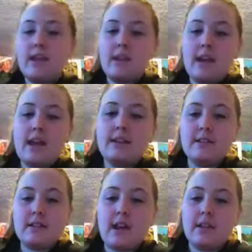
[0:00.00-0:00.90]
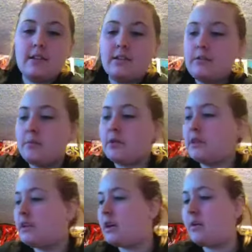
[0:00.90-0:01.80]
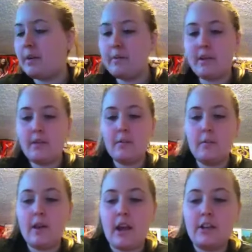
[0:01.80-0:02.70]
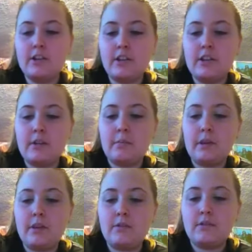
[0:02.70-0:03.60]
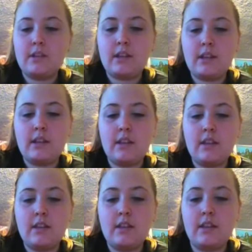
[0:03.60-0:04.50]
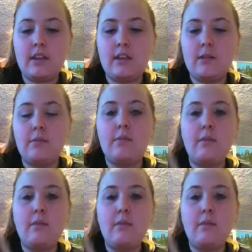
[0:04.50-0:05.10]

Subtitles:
next color we're going to go in with, we're actually going to be using the